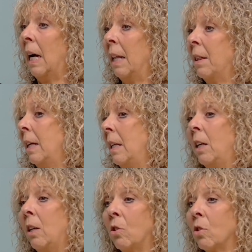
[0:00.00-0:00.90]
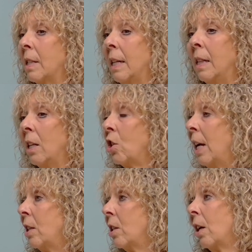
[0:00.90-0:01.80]
you could just see the
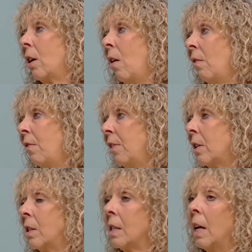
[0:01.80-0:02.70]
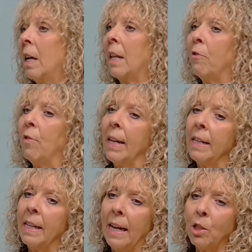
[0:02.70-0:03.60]
changes, the confidence, they
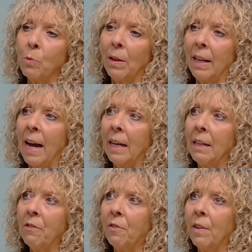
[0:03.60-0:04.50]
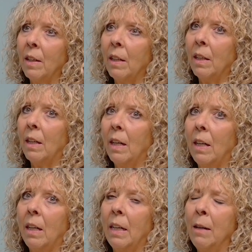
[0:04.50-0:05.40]
re-engaged with life.
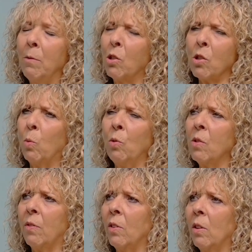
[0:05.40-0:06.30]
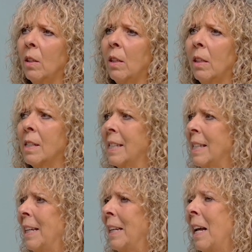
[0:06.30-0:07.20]
It was just wonderful to
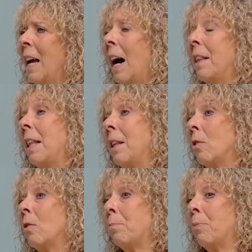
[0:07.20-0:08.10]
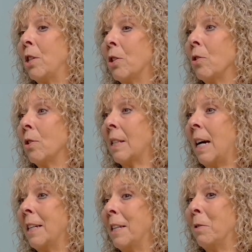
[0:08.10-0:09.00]
see. And then the British Horse
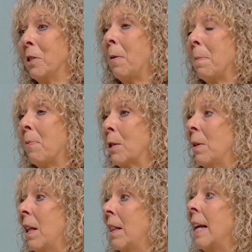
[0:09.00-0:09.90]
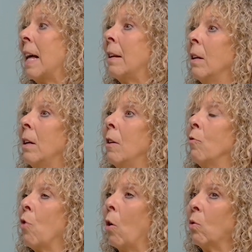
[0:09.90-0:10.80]
Society was so impressed with it. They then
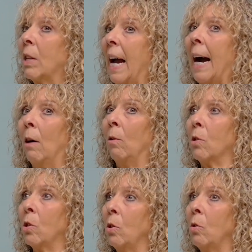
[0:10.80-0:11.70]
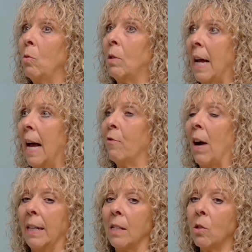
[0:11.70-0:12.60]
rolled it out to 10
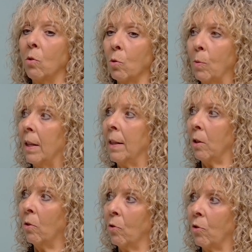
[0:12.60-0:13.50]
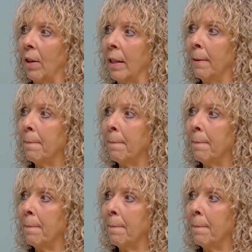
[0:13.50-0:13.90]
riding schools within the country.